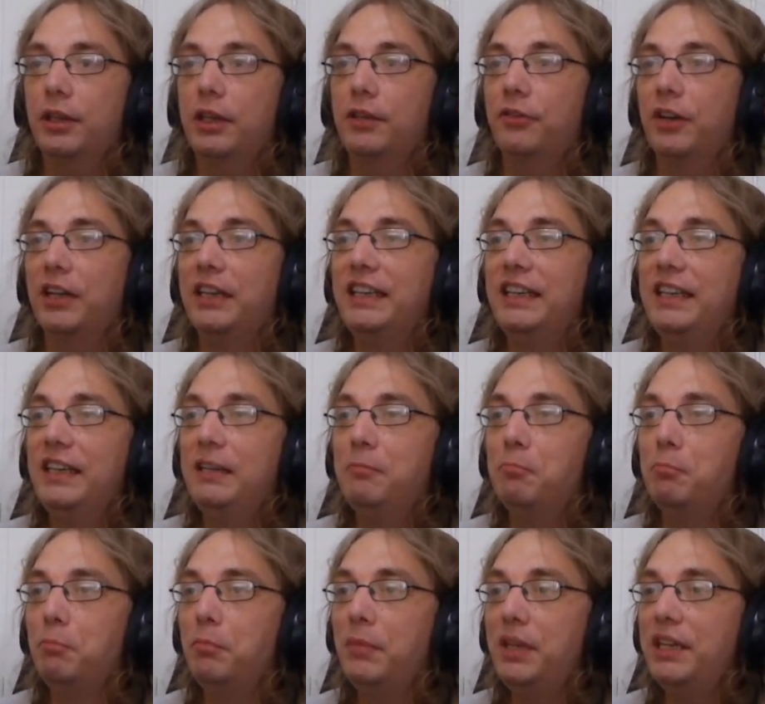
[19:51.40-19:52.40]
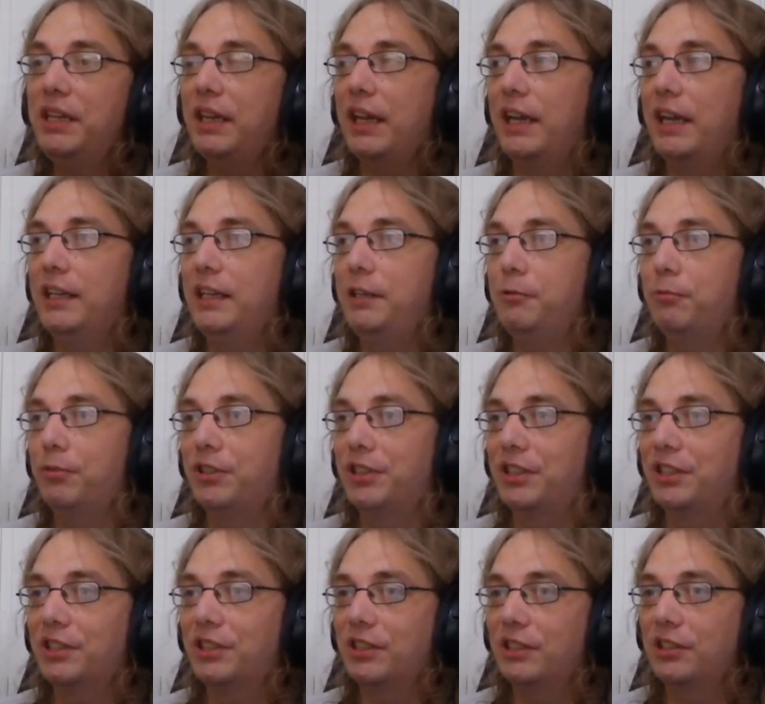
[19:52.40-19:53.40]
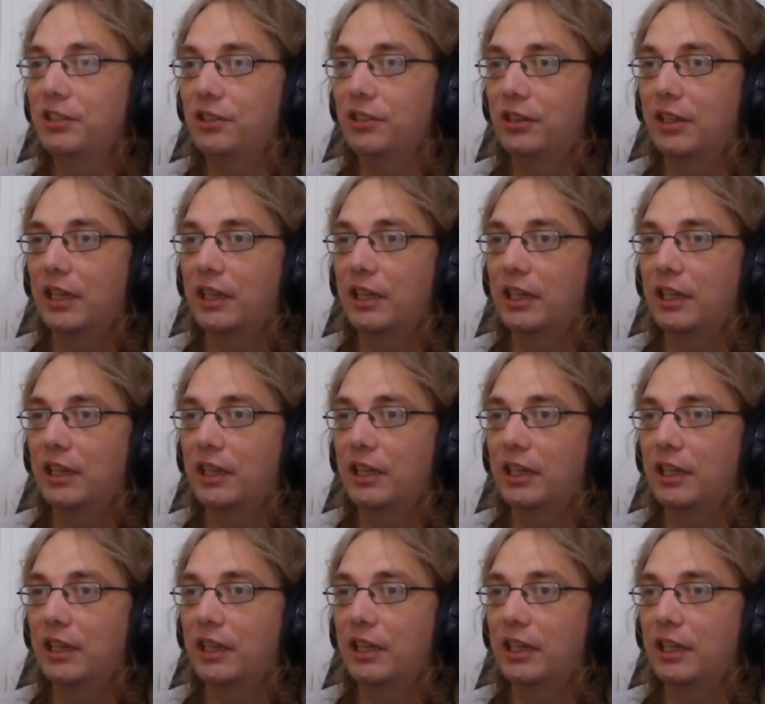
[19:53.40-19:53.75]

If I meet any resistance on